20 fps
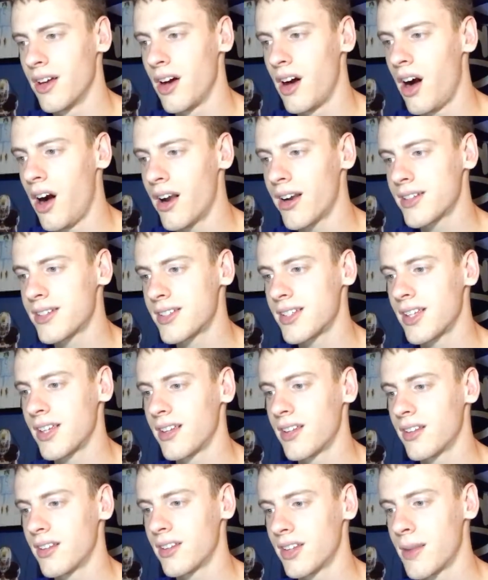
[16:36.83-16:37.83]
honestly,
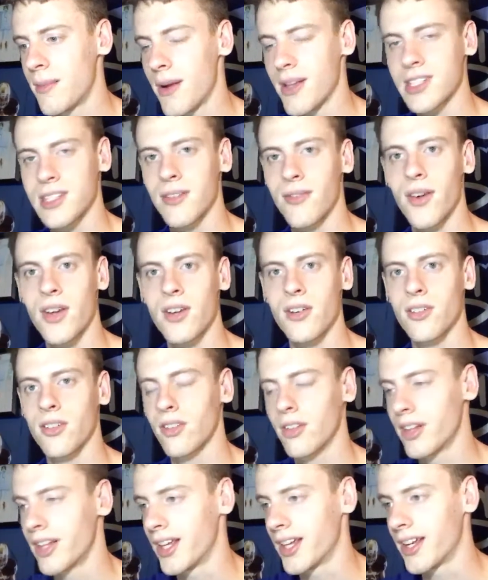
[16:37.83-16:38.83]
the best defender in the
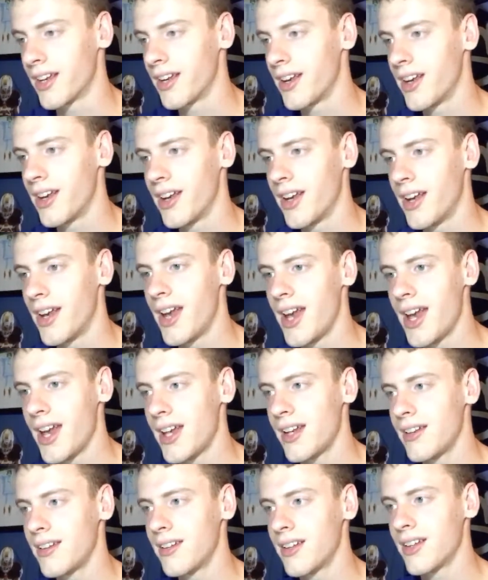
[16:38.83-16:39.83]
league.
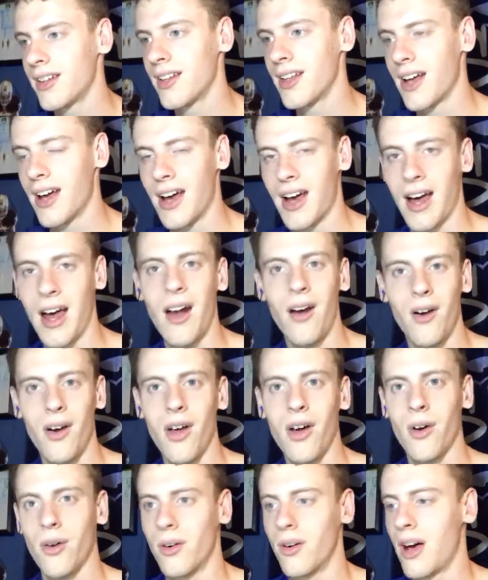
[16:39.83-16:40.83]
And I don't
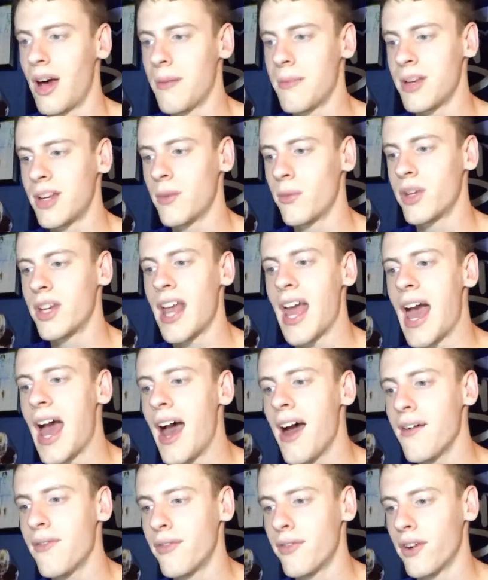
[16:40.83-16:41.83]
know. I mean, when you
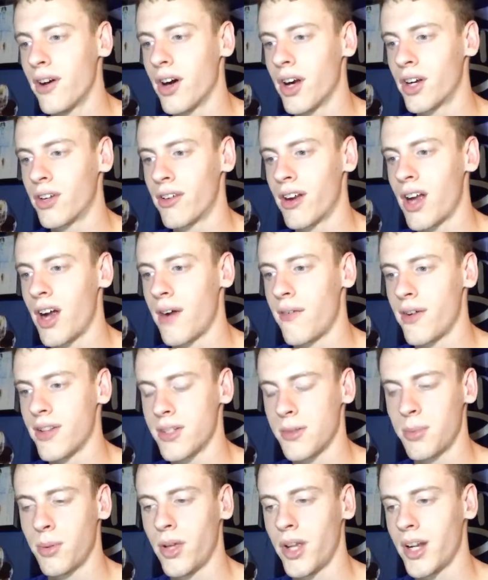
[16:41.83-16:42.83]
have a great
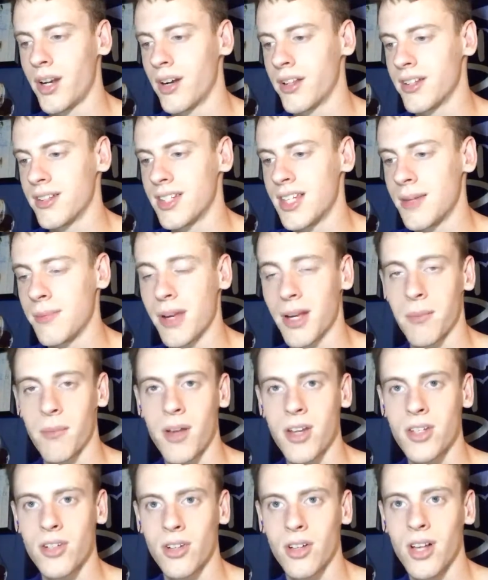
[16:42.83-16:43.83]
offensive player on the team like
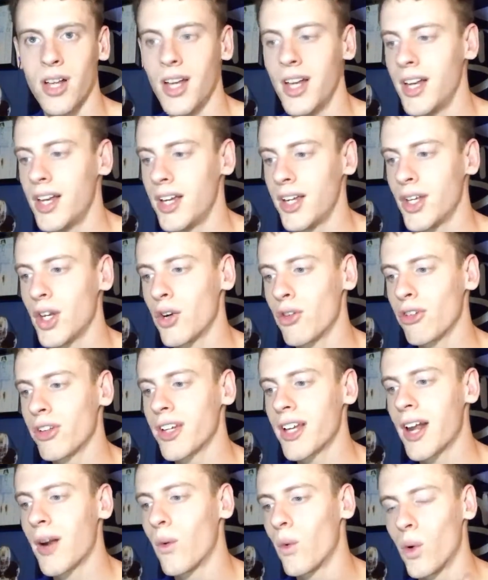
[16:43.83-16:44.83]
Mitchell, you don't really
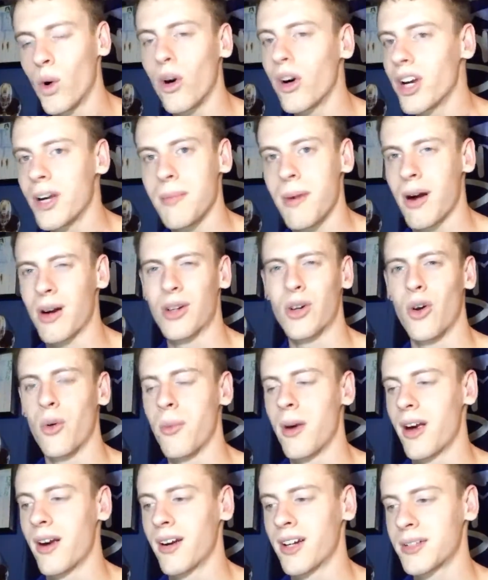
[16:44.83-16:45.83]
got to worry about
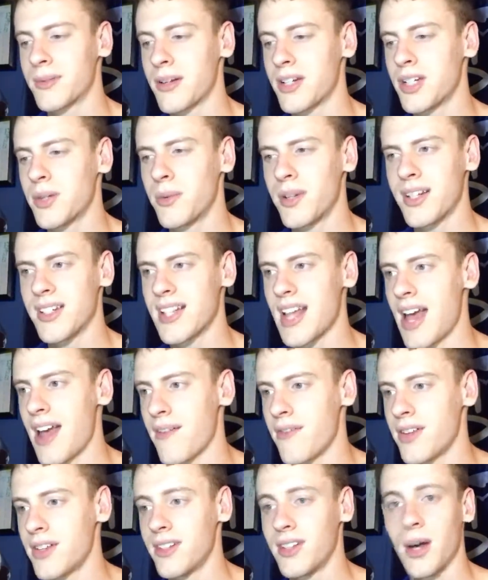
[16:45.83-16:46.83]
Gobert, especially when he's
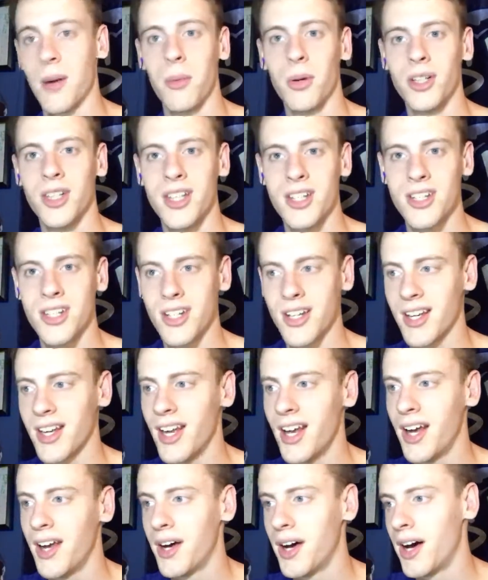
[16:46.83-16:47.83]
having double-digit
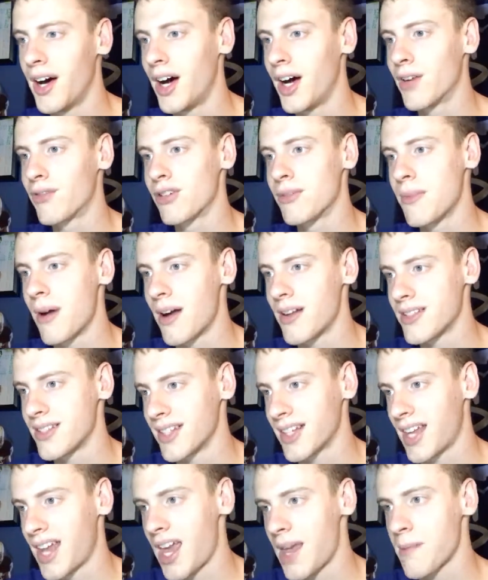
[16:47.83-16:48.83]
rebounds a
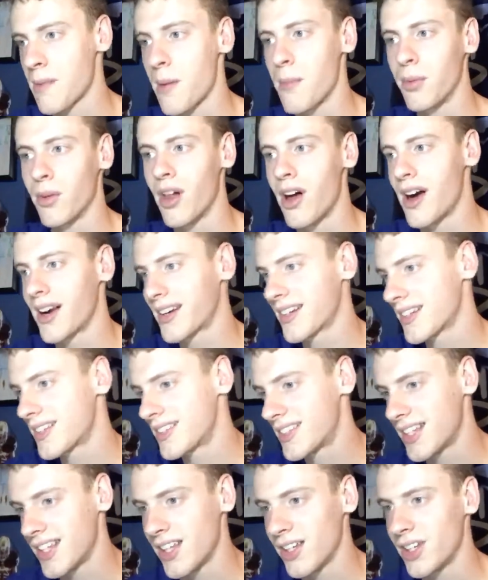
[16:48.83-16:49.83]
game, a block, a
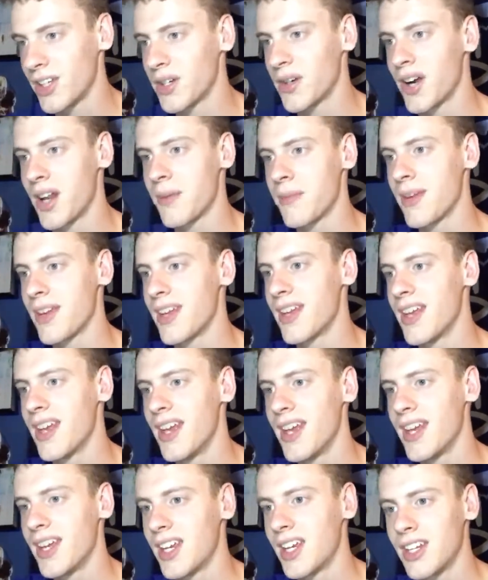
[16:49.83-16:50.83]
steal, you know what I mean?
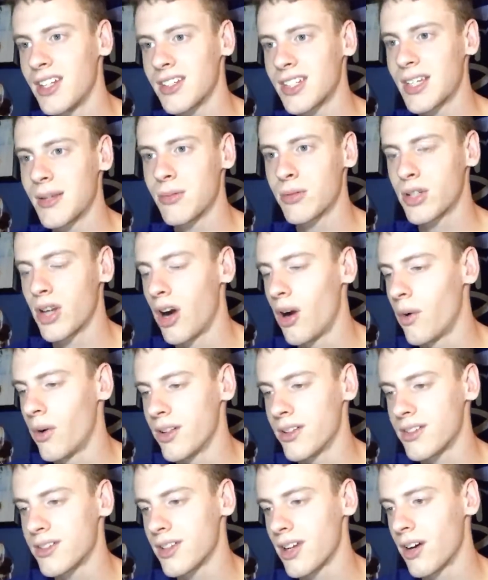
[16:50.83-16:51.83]
He just keeps
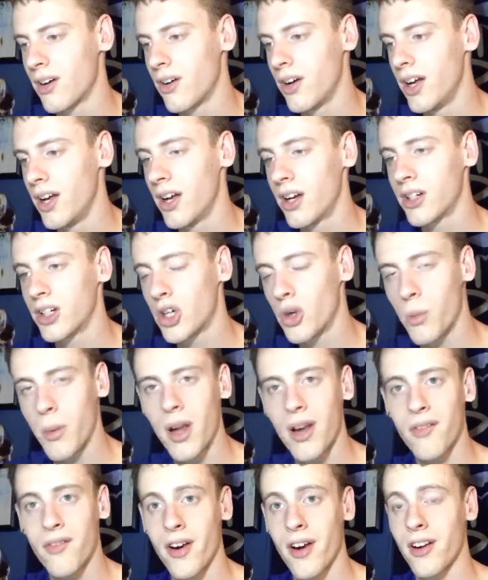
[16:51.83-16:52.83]
going. So
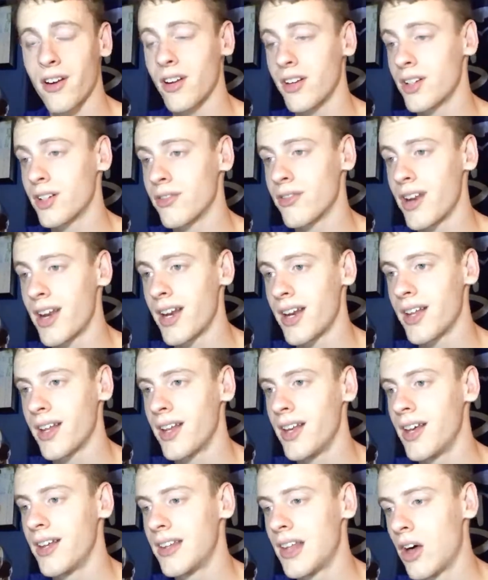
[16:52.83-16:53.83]
Gobert very underrated.
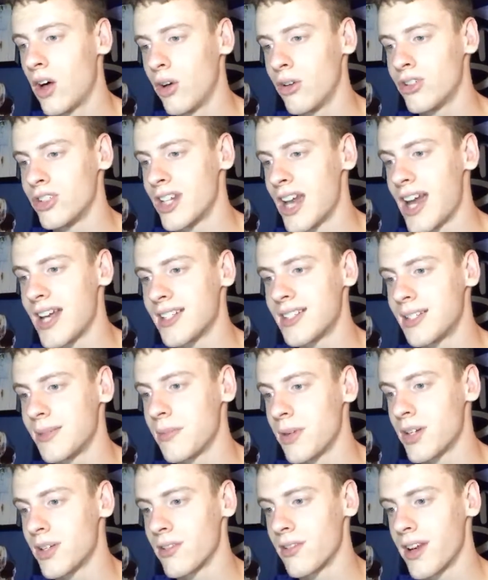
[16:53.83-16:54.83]
The whole Jazz team
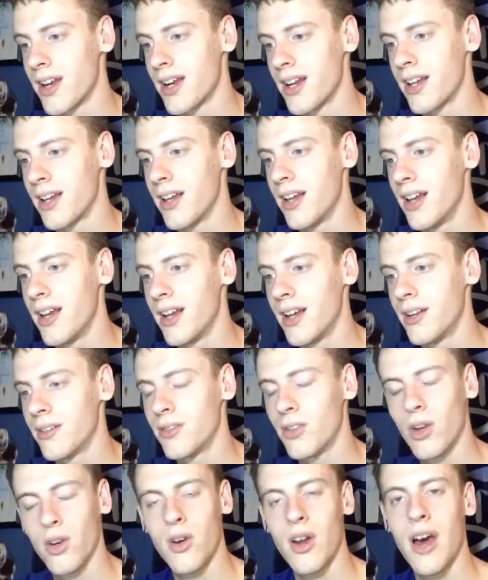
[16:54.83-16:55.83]
underrated.
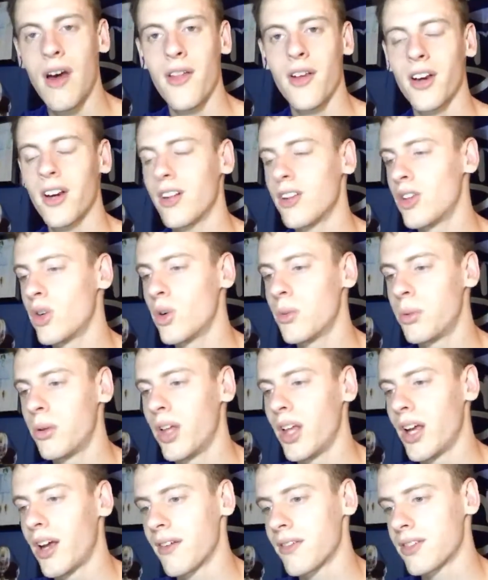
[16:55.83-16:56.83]
Don't know how they're going to do in
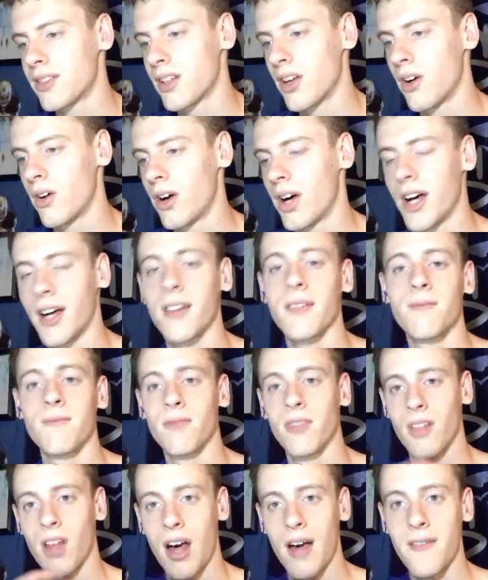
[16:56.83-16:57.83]
playoffs, though.
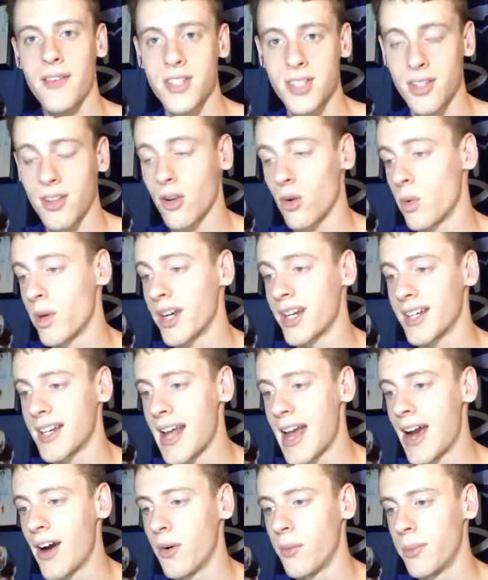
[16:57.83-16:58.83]
Obviously, they're winning
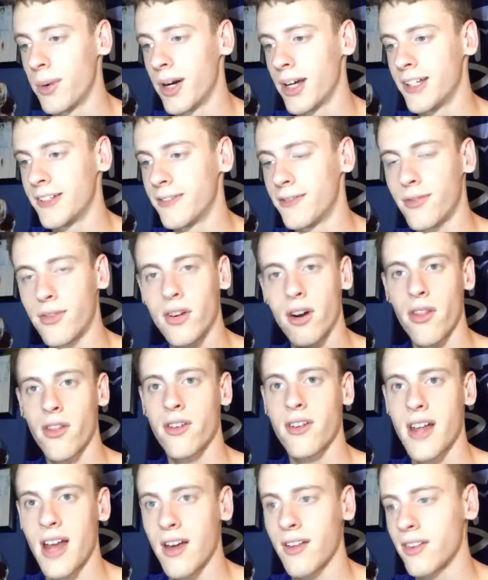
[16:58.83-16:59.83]
now, but farther
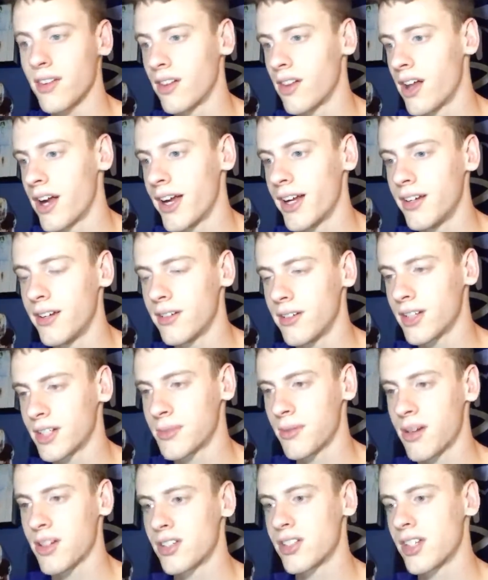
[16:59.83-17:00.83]
down the line,
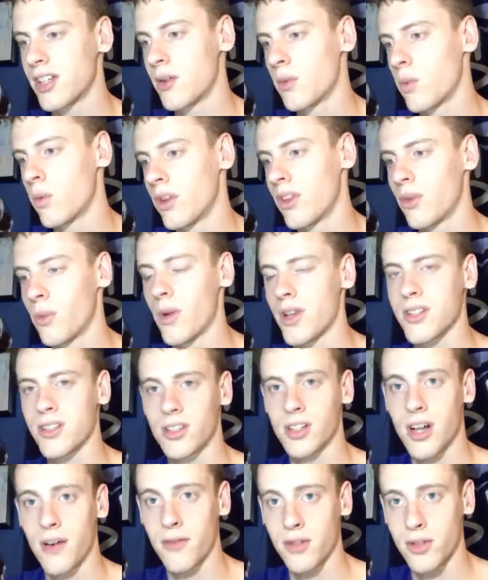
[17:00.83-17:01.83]
especially with the Western
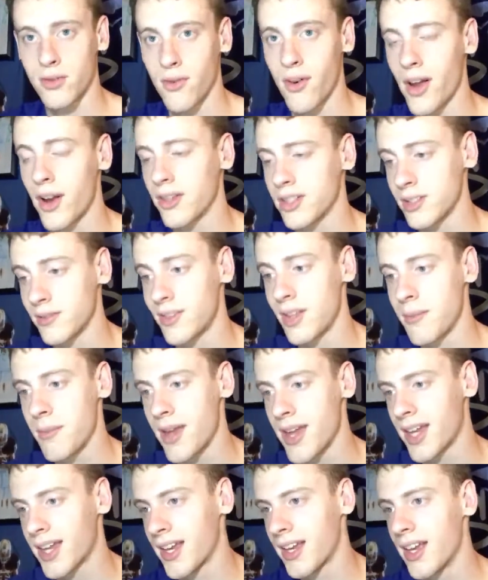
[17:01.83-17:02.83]
Conference Finals, if they
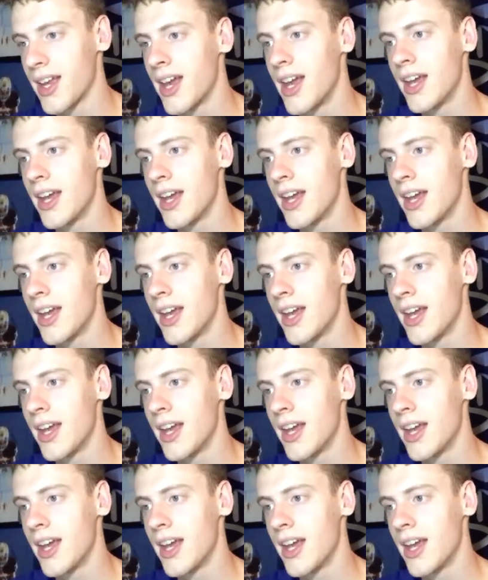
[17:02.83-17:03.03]
make it,